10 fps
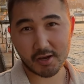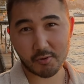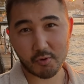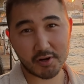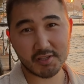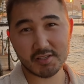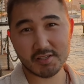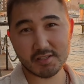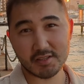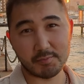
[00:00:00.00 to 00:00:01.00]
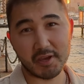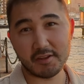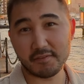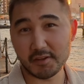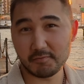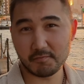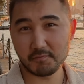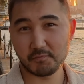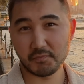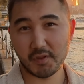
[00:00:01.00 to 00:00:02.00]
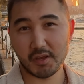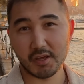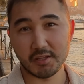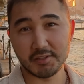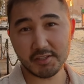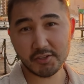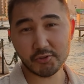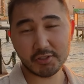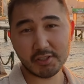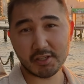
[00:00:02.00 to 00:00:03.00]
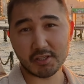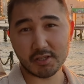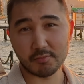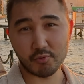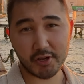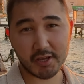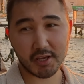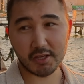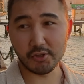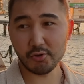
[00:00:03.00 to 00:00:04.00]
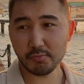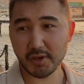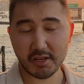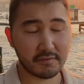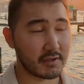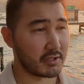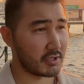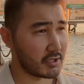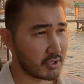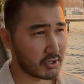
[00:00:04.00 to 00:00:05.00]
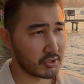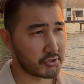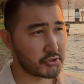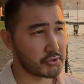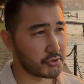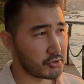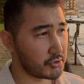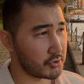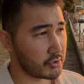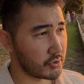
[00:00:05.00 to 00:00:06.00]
What is the benefit? Did it really bring a new benefit to